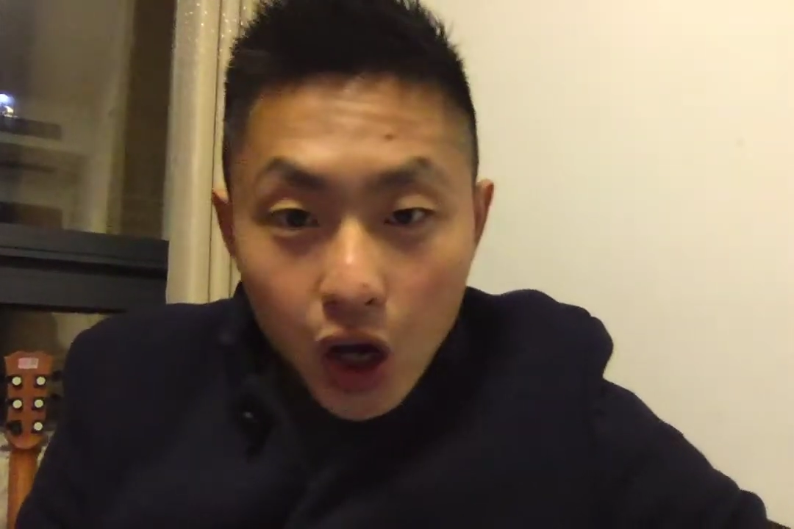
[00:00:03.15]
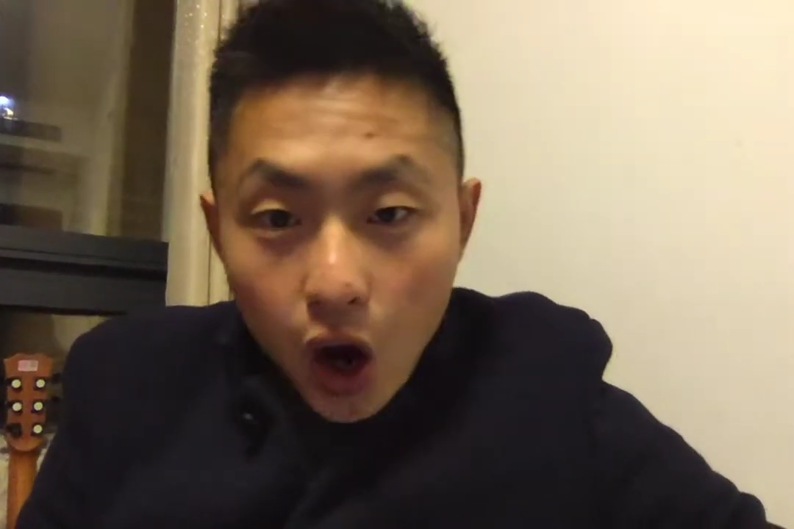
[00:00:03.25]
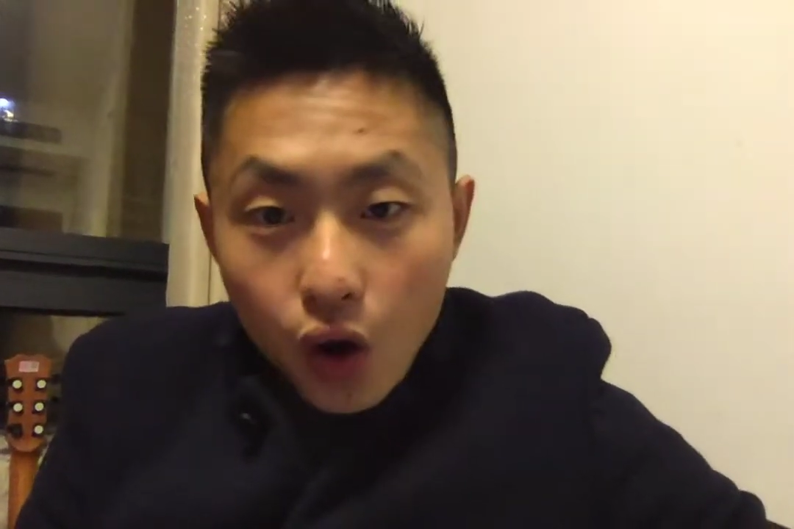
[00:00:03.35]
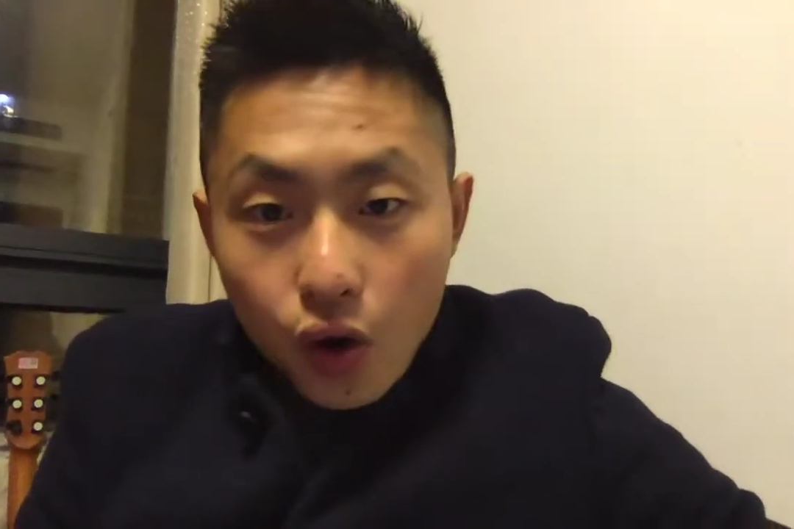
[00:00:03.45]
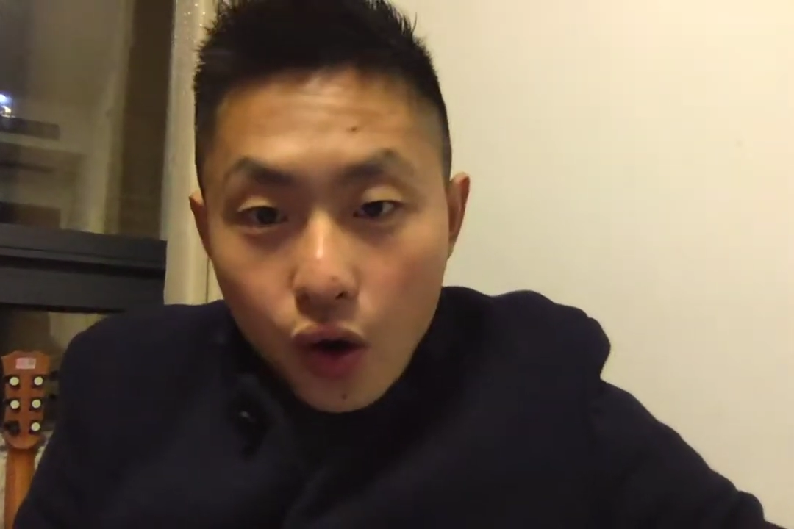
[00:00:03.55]

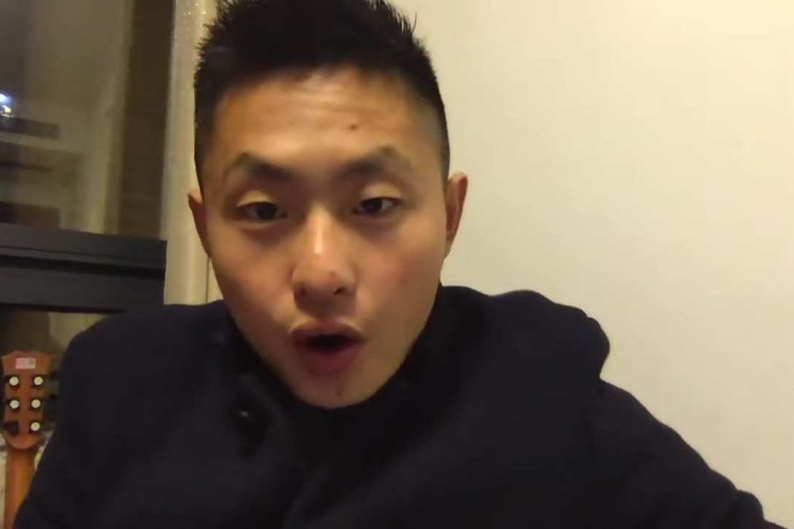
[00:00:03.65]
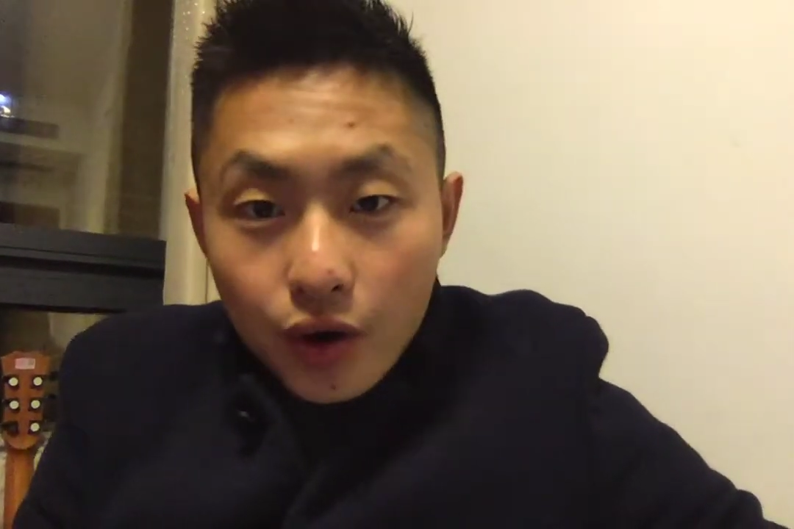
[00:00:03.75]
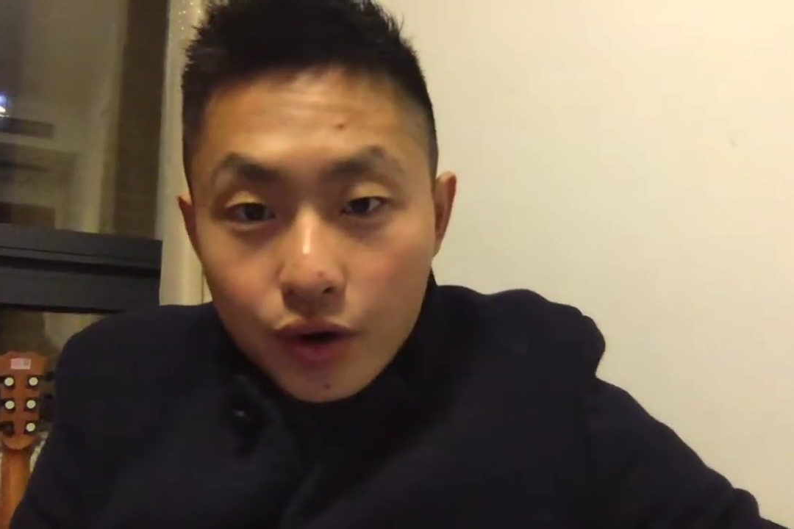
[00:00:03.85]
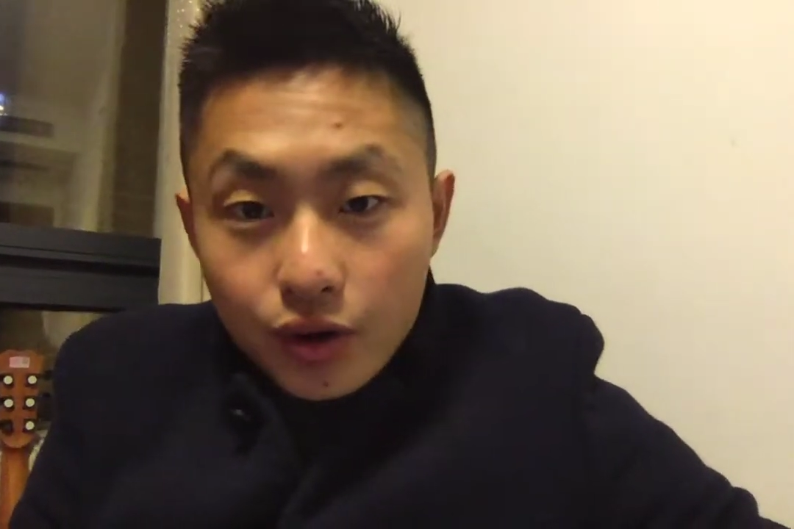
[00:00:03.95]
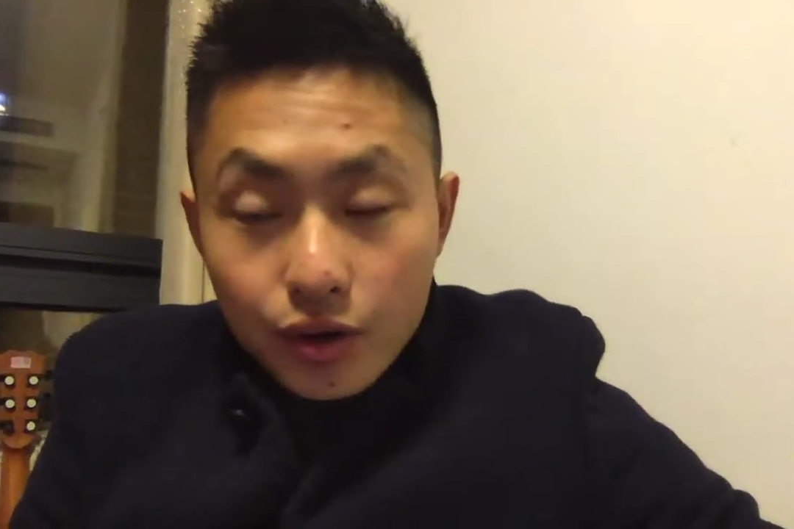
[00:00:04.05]
how
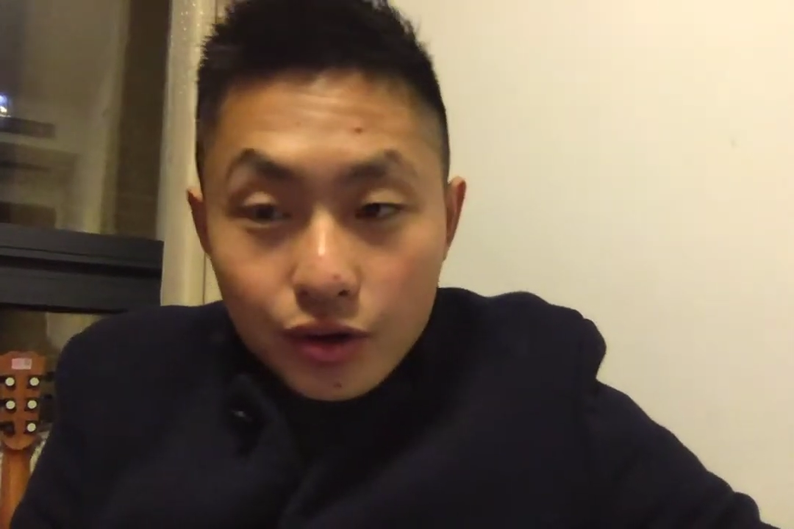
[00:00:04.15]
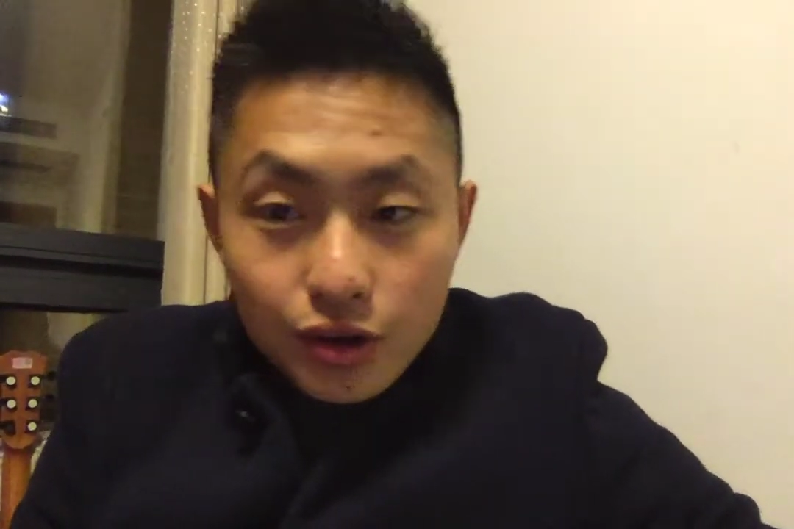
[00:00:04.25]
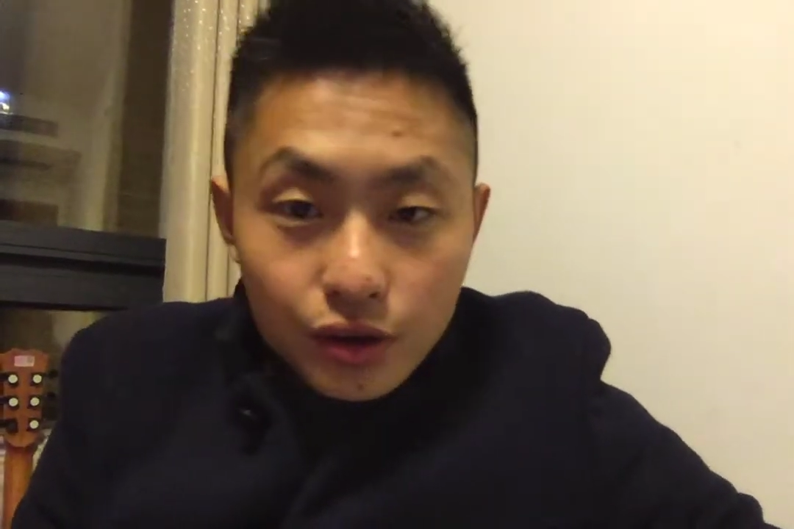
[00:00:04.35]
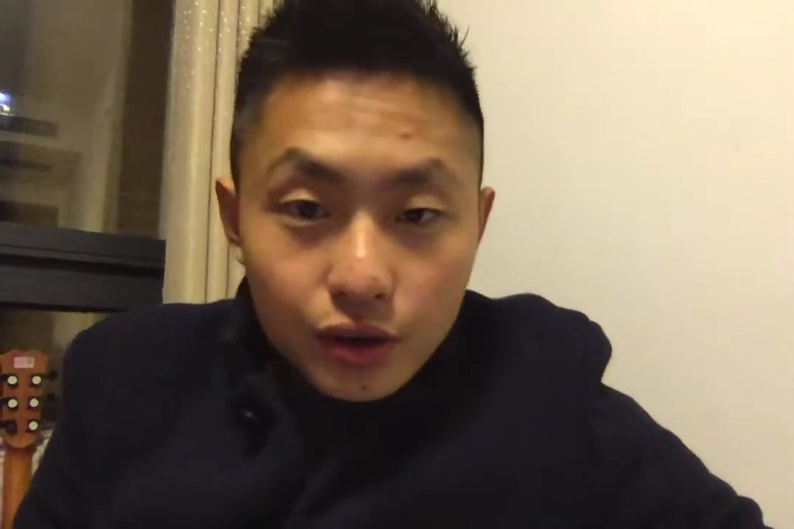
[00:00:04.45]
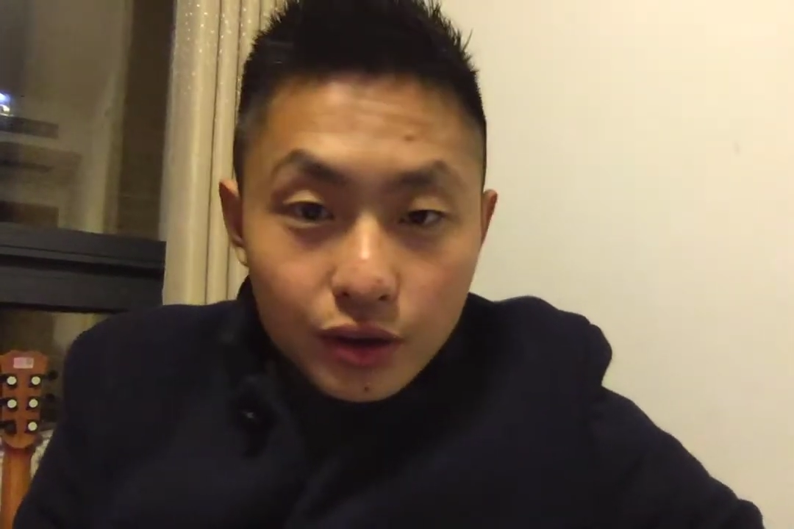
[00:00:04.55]
are you
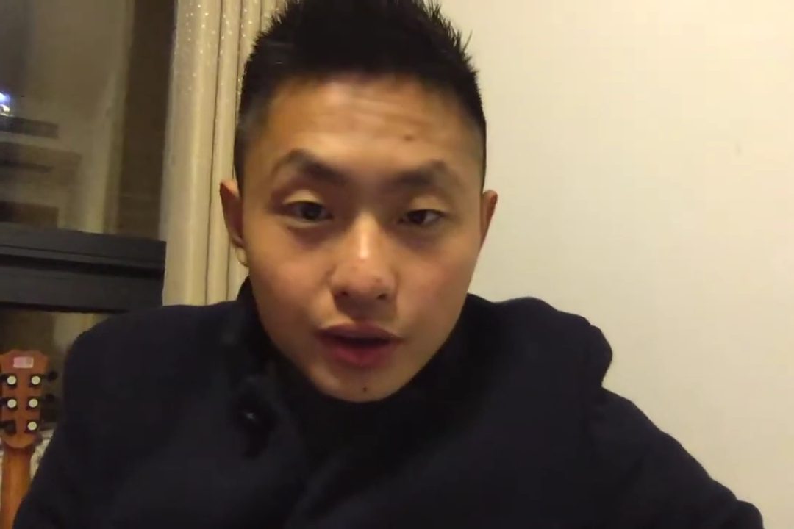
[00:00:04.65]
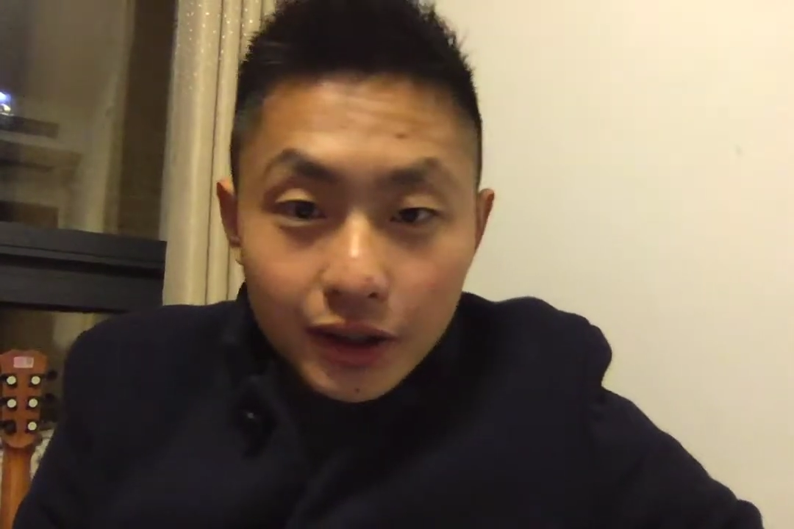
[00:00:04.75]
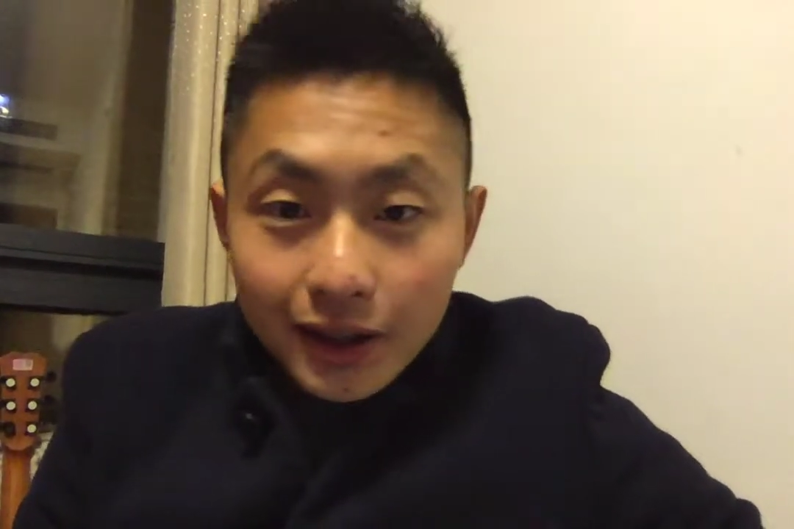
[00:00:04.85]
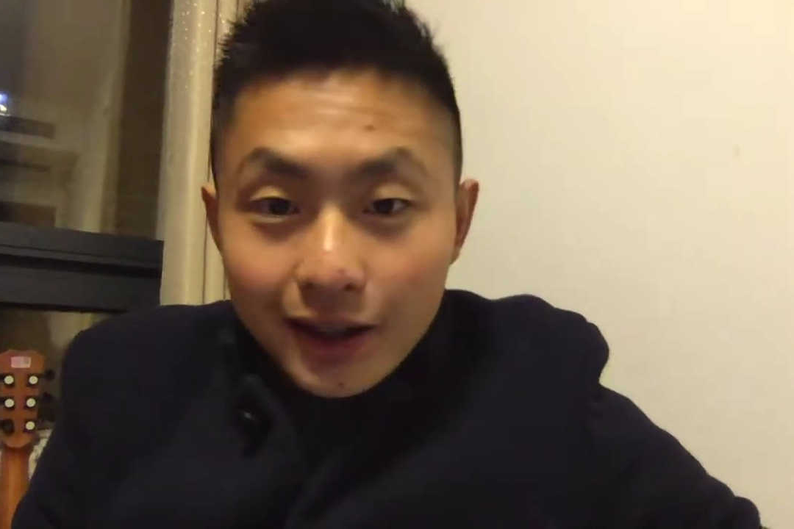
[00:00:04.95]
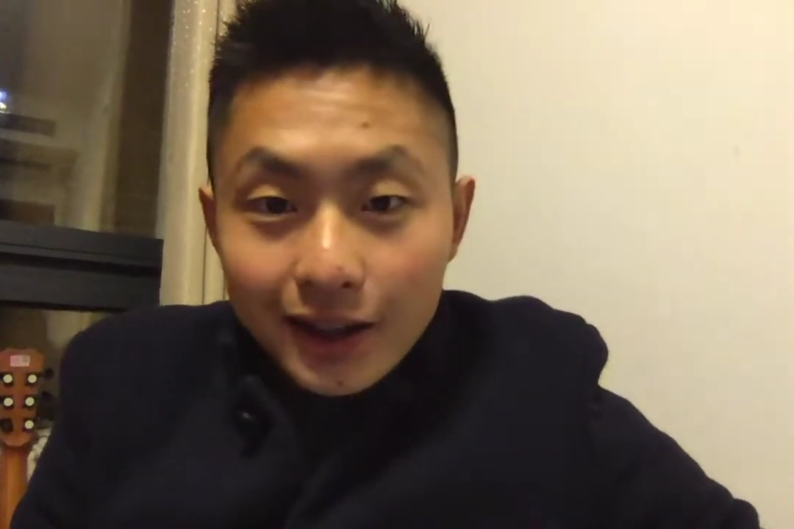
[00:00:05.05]

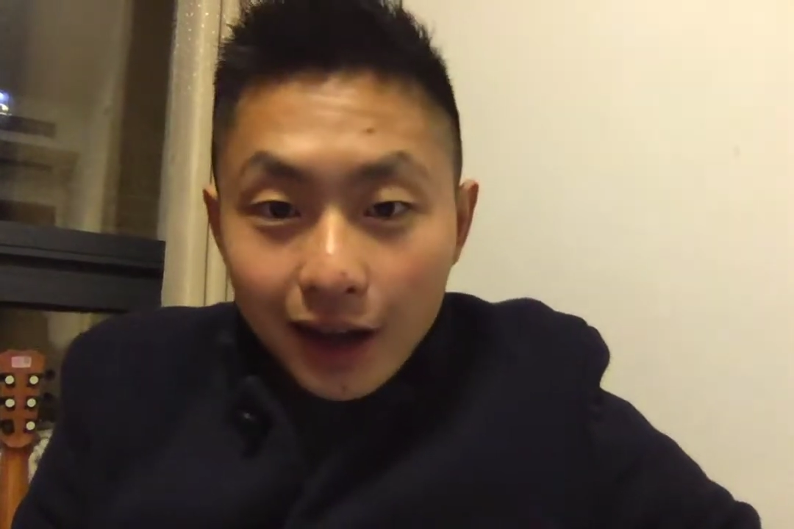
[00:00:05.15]
doing?